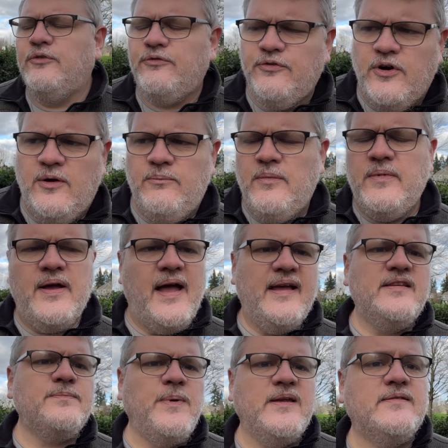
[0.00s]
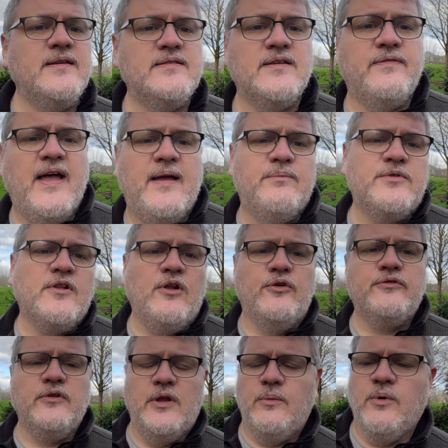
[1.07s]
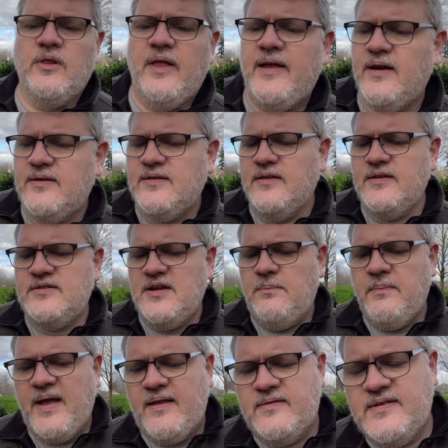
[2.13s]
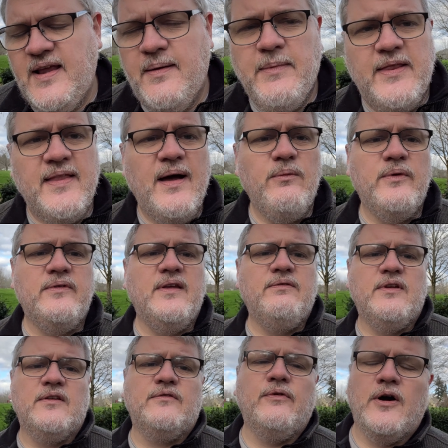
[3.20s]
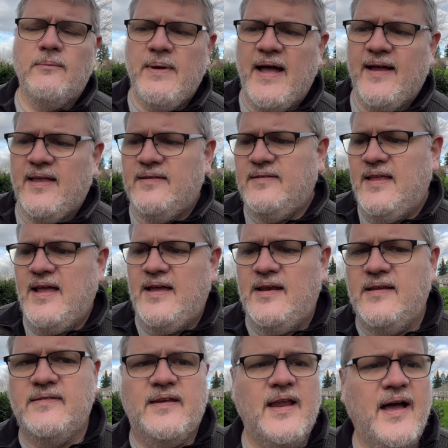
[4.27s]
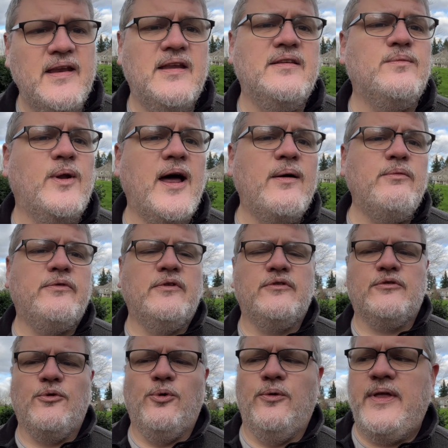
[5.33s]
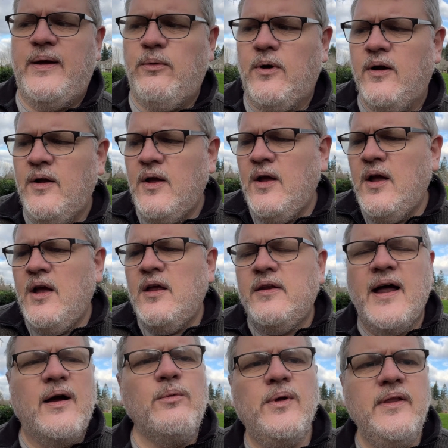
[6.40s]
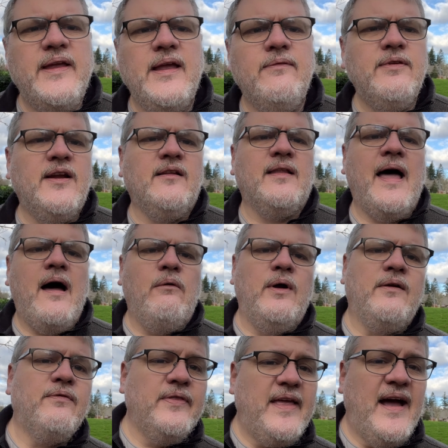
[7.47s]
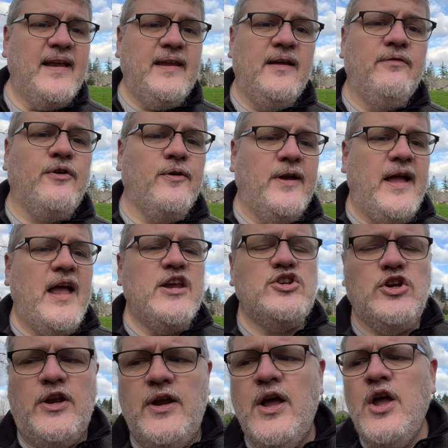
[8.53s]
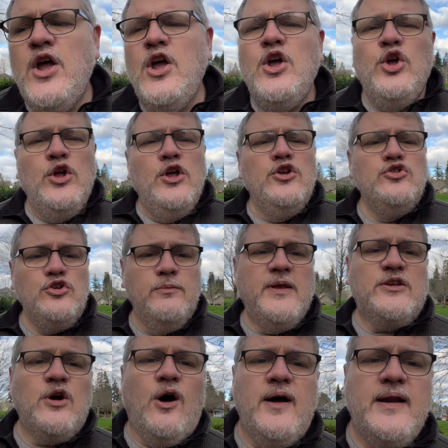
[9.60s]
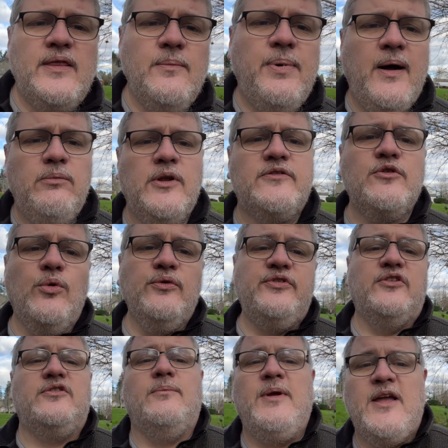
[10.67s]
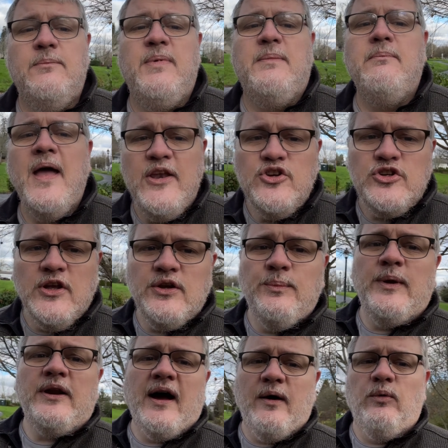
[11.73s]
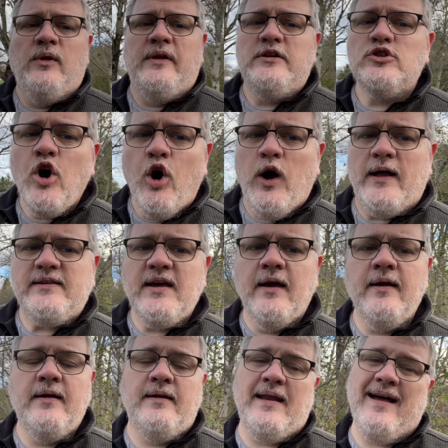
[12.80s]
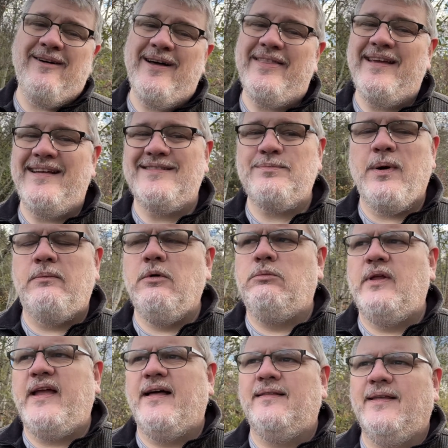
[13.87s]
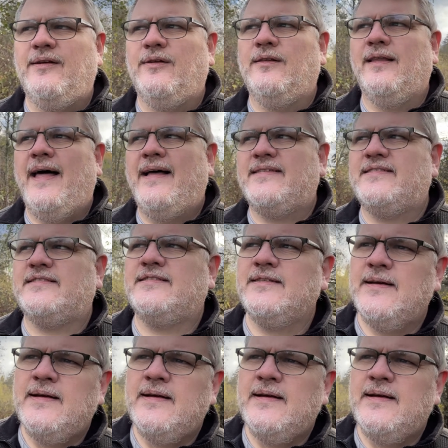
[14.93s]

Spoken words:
from a species of apes closely related to the chimpanzee. I mean, that was even as far back as the 80s and 90s. When I was in school, they were not really even allowing for the idea of creation to be taught in the public school system. It could be mentioned, but not really taught. Now I think it's probably a little less